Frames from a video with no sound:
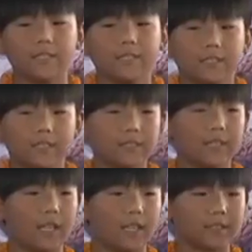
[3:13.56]

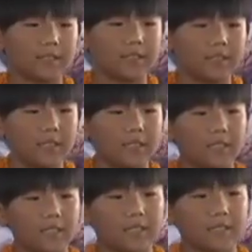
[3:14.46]

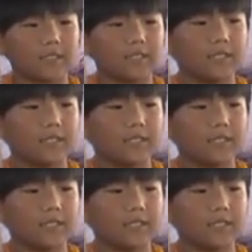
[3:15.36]
This person isn't speaking.